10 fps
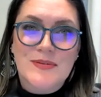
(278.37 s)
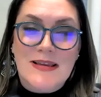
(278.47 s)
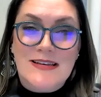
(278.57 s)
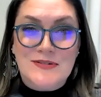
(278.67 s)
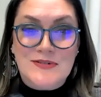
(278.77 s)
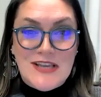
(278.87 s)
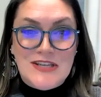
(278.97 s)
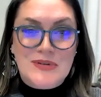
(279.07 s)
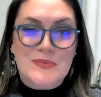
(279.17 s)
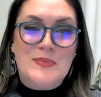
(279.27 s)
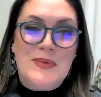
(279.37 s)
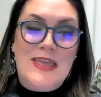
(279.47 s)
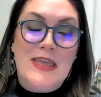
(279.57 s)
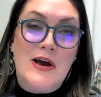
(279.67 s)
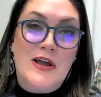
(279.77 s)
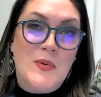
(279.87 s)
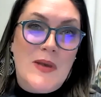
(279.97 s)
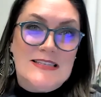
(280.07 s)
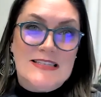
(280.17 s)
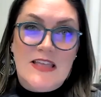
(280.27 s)
My dissertation will be on a
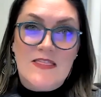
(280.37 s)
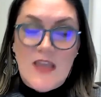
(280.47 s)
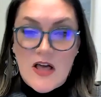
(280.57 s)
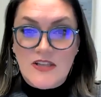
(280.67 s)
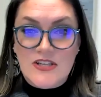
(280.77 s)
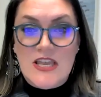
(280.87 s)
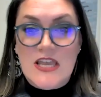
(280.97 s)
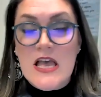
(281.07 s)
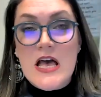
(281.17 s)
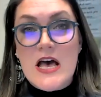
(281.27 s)
Wesleyan theology